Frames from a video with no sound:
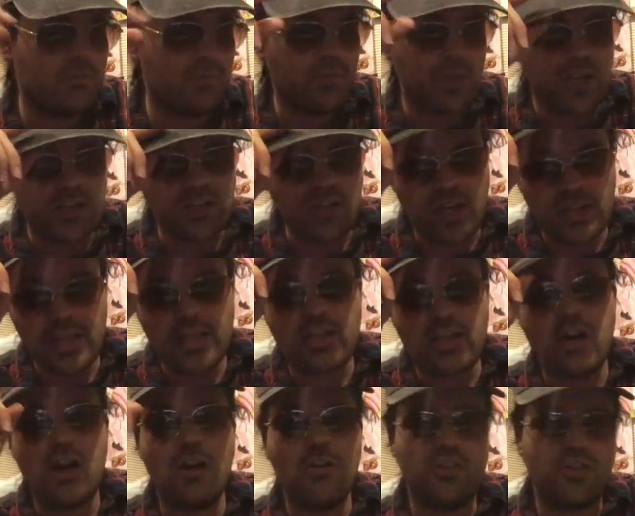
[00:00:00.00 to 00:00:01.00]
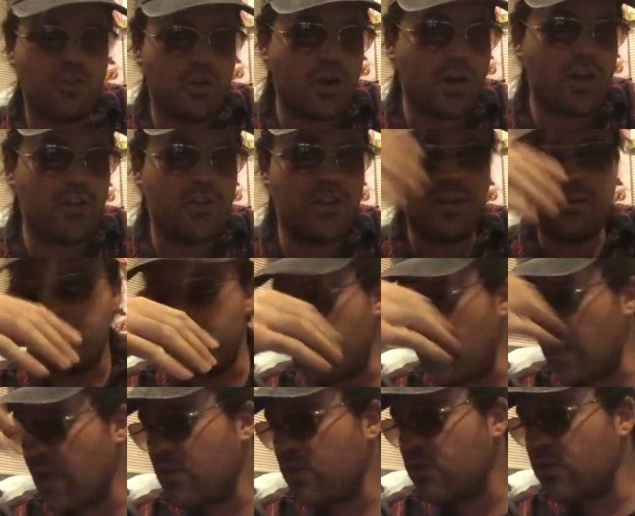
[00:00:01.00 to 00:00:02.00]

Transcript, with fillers: I, do, I like Kong Skull Island better